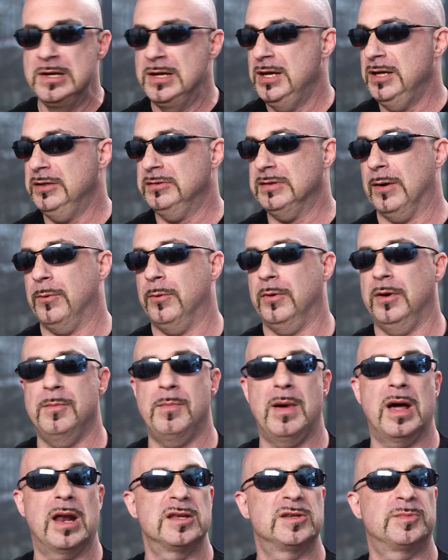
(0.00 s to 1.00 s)
He's not worried
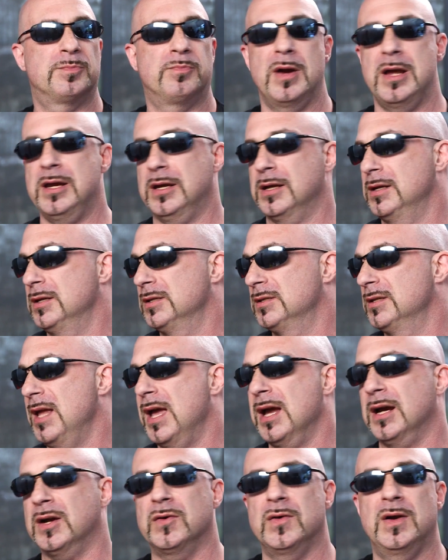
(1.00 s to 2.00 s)
about us breaking his
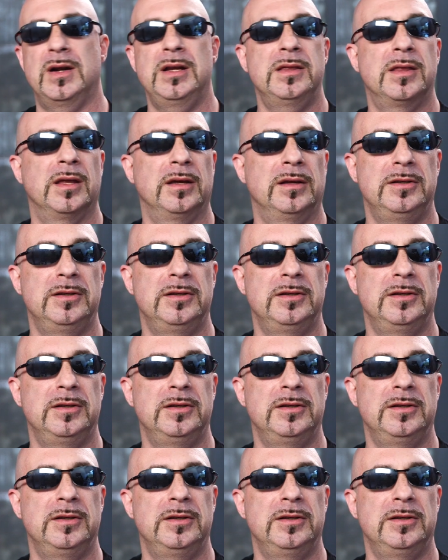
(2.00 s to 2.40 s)
neck or anything.